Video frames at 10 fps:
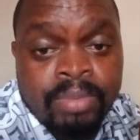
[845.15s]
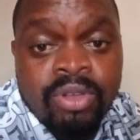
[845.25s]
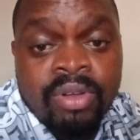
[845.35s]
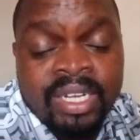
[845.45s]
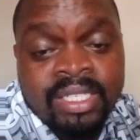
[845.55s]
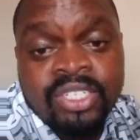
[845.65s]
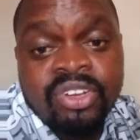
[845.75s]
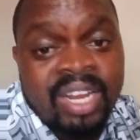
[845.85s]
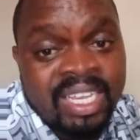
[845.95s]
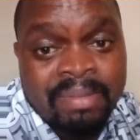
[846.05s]
big
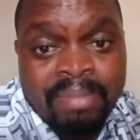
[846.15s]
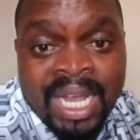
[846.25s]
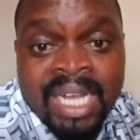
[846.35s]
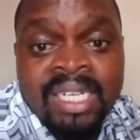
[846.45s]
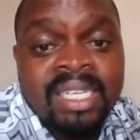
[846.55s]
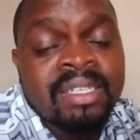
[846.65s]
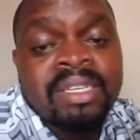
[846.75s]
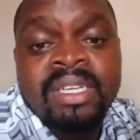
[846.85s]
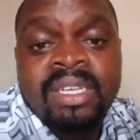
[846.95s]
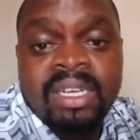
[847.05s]
organization like bank,
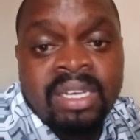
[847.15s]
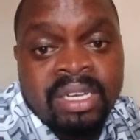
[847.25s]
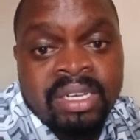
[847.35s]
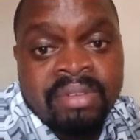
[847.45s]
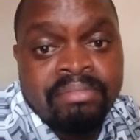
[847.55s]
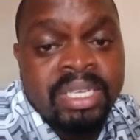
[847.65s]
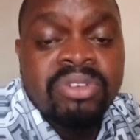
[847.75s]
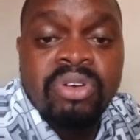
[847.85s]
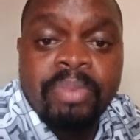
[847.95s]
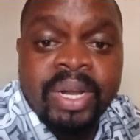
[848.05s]

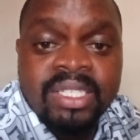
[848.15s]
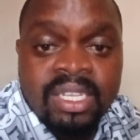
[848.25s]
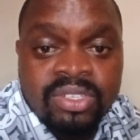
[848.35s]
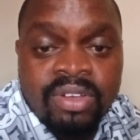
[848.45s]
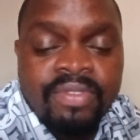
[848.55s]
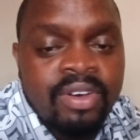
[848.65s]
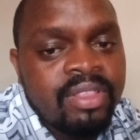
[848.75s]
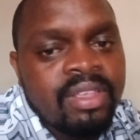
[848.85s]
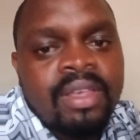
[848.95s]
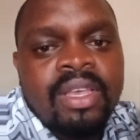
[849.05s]
big corporates and so
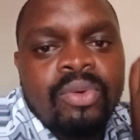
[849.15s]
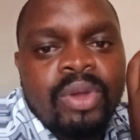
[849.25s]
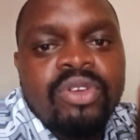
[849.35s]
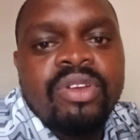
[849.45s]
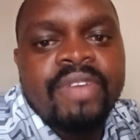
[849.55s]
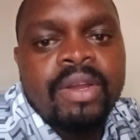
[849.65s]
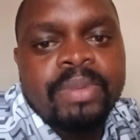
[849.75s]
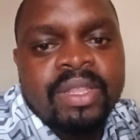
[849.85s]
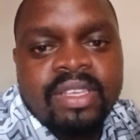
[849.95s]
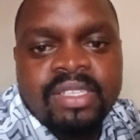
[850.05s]
forth, when you're
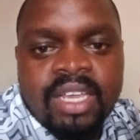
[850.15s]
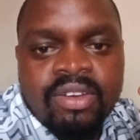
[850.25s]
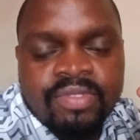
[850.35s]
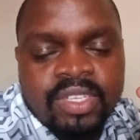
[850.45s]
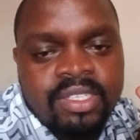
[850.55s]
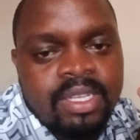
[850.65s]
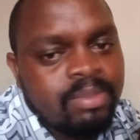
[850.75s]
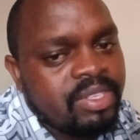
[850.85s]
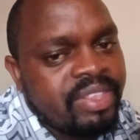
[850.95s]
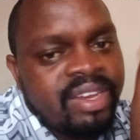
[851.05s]
developing these kind of
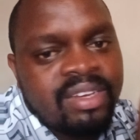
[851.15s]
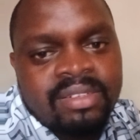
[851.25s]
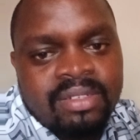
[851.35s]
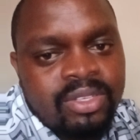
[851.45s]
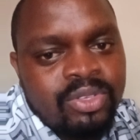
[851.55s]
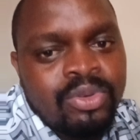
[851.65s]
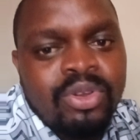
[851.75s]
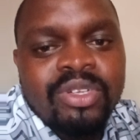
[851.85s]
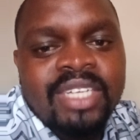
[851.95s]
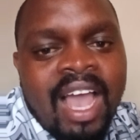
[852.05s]
systems, then you
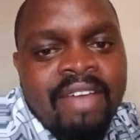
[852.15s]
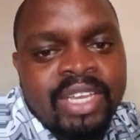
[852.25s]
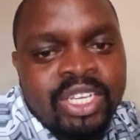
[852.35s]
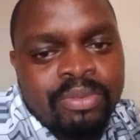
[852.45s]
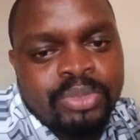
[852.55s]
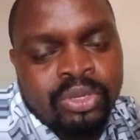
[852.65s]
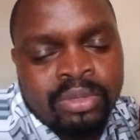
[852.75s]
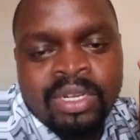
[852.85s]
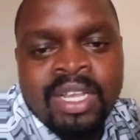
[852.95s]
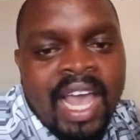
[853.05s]
don't have any option.
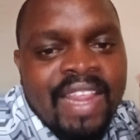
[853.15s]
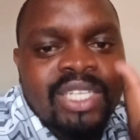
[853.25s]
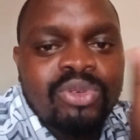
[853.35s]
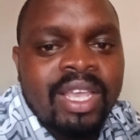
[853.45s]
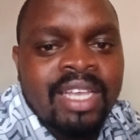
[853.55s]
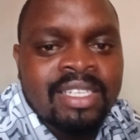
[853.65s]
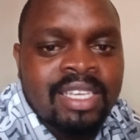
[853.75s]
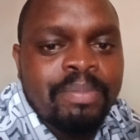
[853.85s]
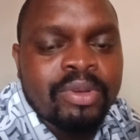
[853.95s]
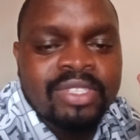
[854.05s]
And that's why I
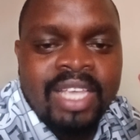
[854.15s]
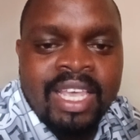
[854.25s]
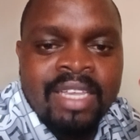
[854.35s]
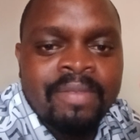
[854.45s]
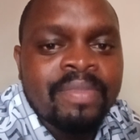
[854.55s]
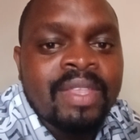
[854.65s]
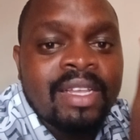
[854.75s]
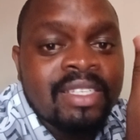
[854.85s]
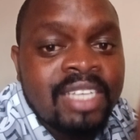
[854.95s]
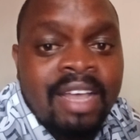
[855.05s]
keep on saying
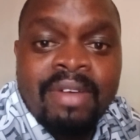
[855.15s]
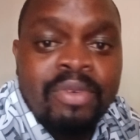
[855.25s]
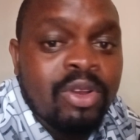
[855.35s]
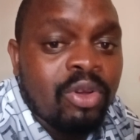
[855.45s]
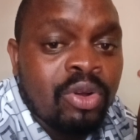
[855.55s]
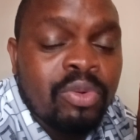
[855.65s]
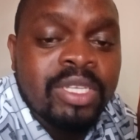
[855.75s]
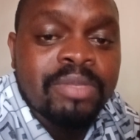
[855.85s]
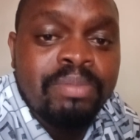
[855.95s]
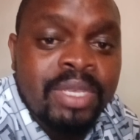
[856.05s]
Java will
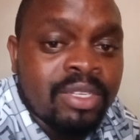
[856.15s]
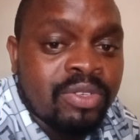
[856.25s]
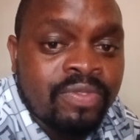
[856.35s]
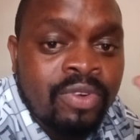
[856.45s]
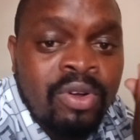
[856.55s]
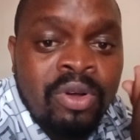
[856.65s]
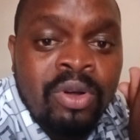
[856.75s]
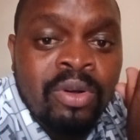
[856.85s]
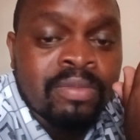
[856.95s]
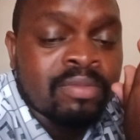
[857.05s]
always be
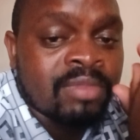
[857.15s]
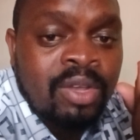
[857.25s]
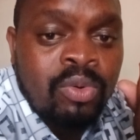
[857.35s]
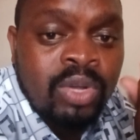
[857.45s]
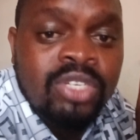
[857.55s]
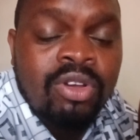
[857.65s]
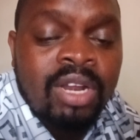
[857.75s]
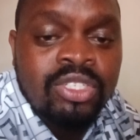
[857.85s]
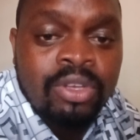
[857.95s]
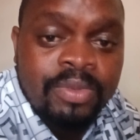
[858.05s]
for white
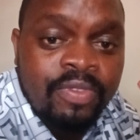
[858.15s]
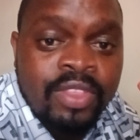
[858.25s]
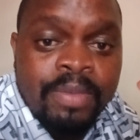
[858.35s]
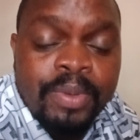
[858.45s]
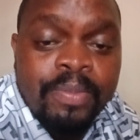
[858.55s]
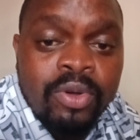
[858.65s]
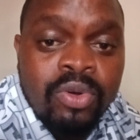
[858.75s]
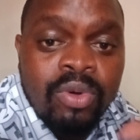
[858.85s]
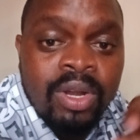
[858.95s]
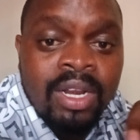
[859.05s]
collar jobs, for the people
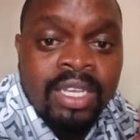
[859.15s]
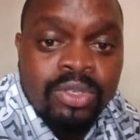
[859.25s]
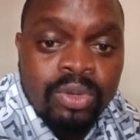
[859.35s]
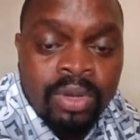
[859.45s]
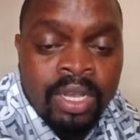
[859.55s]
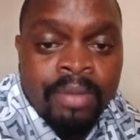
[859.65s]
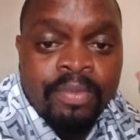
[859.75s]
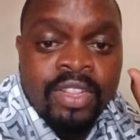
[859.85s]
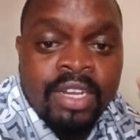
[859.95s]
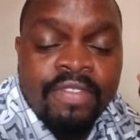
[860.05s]
who would like,
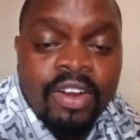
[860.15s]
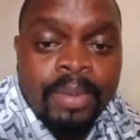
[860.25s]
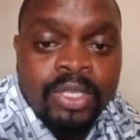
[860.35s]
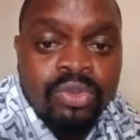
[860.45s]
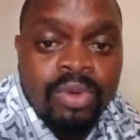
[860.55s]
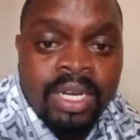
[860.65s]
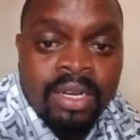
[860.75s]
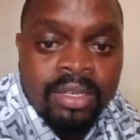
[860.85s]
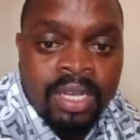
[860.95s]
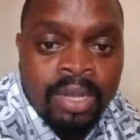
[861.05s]
for the developers who
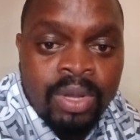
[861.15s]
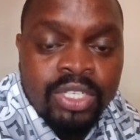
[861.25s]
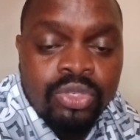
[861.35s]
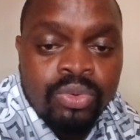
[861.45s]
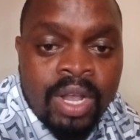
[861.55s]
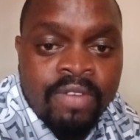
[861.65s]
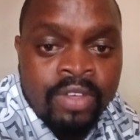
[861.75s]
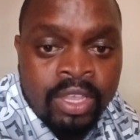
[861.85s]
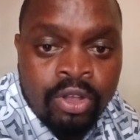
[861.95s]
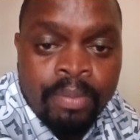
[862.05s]
would want to work
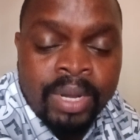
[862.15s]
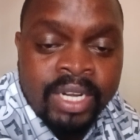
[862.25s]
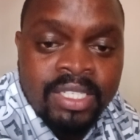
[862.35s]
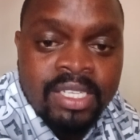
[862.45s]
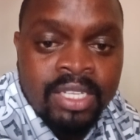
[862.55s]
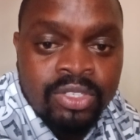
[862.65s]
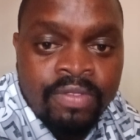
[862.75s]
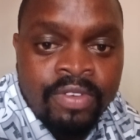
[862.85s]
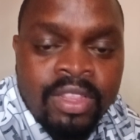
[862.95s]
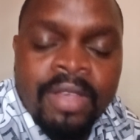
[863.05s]
for the corporates and
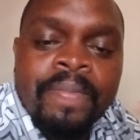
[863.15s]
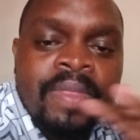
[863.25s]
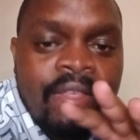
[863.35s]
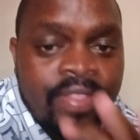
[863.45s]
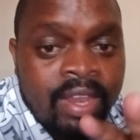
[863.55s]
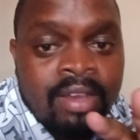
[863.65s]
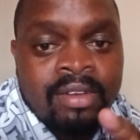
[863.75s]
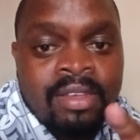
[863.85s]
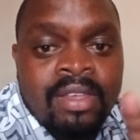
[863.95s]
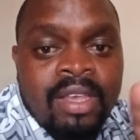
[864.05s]
so forth. Then
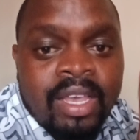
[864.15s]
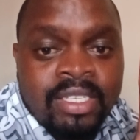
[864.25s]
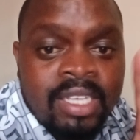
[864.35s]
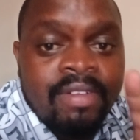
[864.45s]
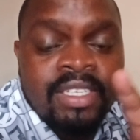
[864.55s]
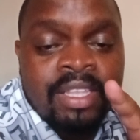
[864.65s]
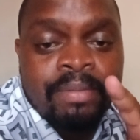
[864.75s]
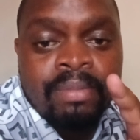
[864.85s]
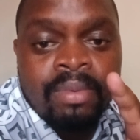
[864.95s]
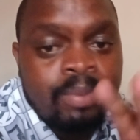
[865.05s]
Java is the
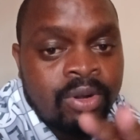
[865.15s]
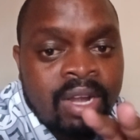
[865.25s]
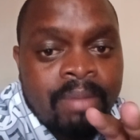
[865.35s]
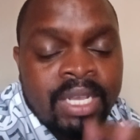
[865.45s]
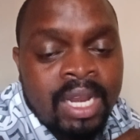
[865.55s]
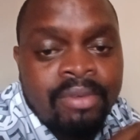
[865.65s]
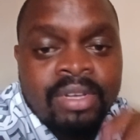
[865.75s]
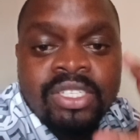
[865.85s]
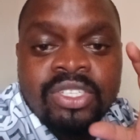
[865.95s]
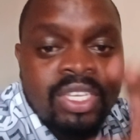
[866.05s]
programming
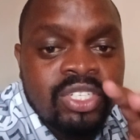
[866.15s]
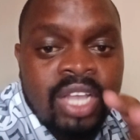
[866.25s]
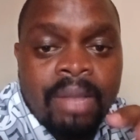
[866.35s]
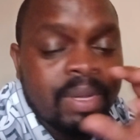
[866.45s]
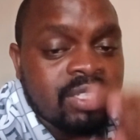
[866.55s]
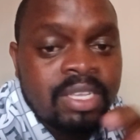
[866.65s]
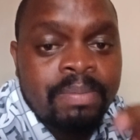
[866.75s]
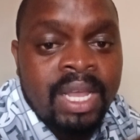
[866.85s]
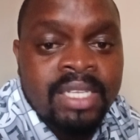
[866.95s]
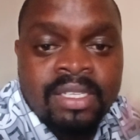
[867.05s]
language. C Sharp and
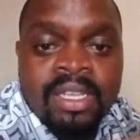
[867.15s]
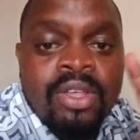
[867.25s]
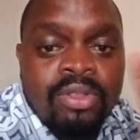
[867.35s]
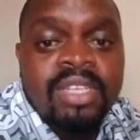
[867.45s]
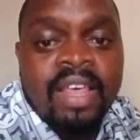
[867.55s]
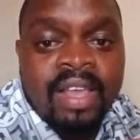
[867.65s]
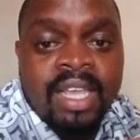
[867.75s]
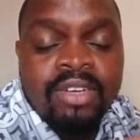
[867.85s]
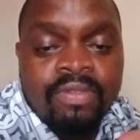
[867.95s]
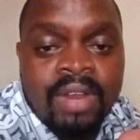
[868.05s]
C++, those are the
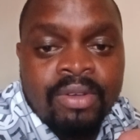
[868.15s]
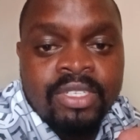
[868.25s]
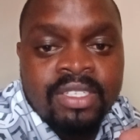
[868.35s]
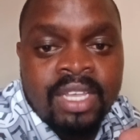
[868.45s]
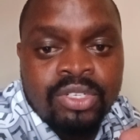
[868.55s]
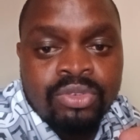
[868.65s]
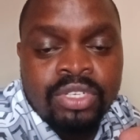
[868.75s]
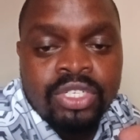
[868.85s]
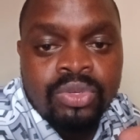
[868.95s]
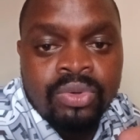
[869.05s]
kind of languages that you
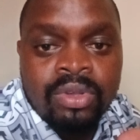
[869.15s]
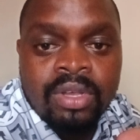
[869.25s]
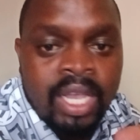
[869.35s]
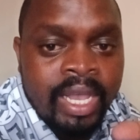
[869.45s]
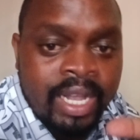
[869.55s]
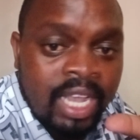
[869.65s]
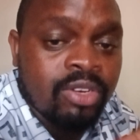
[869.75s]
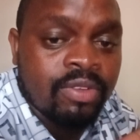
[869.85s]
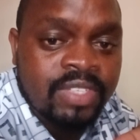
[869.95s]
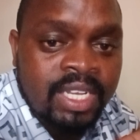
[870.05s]
need to
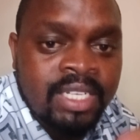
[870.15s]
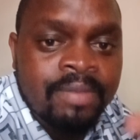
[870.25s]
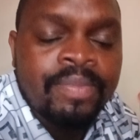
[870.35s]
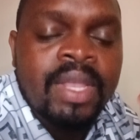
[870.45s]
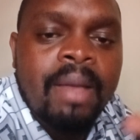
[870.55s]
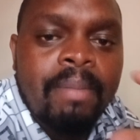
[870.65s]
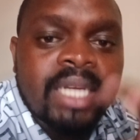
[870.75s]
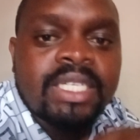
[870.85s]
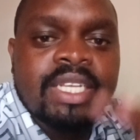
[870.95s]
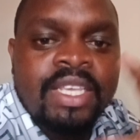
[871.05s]
kind of study.
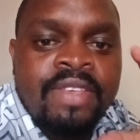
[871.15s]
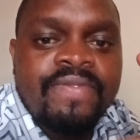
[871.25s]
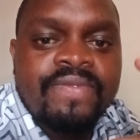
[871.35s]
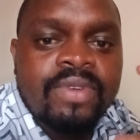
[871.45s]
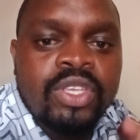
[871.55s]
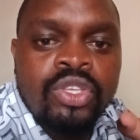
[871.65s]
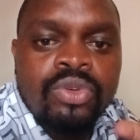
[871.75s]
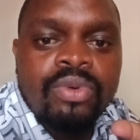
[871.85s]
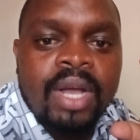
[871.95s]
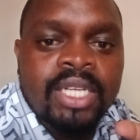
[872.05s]
But if
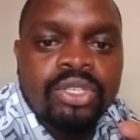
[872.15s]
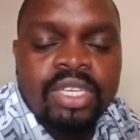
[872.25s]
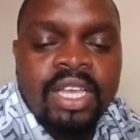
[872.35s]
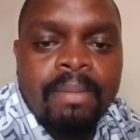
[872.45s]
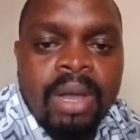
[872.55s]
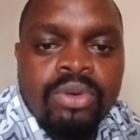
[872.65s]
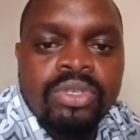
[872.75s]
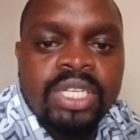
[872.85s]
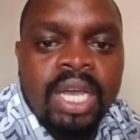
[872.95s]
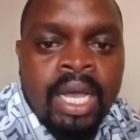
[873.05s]
you are talking
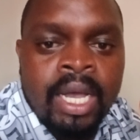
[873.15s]
about